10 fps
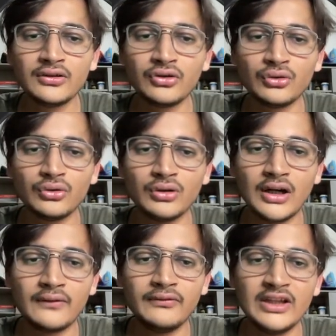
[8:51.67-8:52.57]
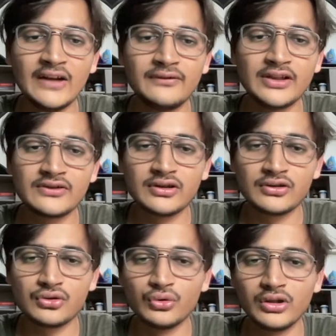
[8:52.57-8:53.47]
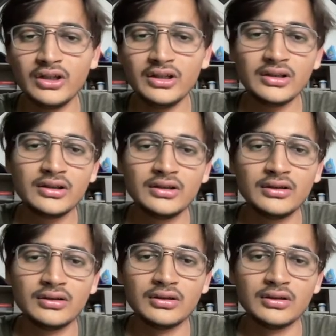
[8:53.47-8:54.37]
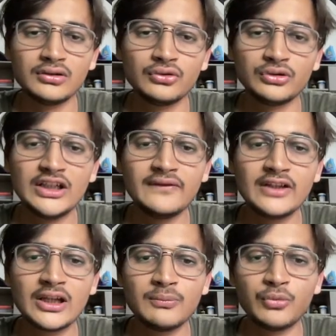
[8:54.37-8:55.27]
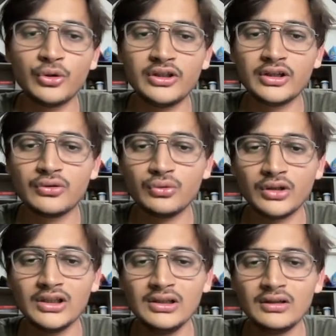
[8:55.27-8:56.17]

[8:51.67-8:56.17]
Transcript: So we have just store it so that we can point it to null.